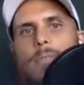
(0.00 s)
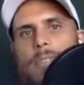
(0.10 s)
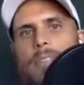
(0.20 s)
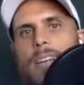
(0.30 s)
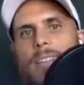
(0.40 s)
It
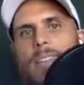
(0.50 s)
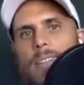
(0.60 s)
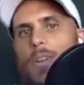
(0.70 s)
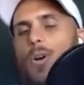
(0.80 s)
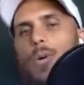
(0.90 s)
was kind of
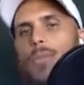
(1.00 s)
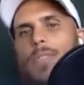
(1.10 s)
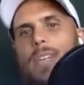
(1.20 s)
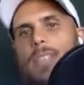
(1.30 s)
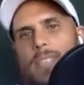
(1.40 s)
like the code
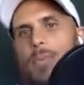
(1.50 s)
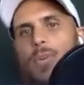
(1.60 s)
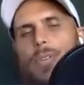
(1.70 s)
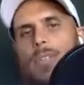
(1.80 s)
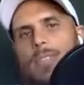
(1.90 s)
of the
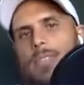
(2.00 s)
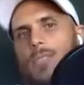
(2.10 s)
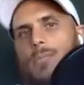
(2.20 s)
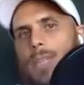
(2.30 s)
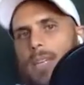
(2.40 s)
unspoken is you
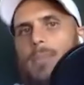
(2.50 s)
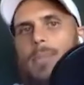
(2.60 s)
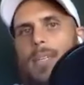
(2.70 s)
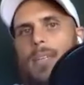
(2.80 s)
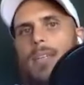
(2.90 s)
don't
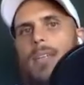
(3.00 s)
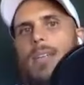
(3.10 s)
become a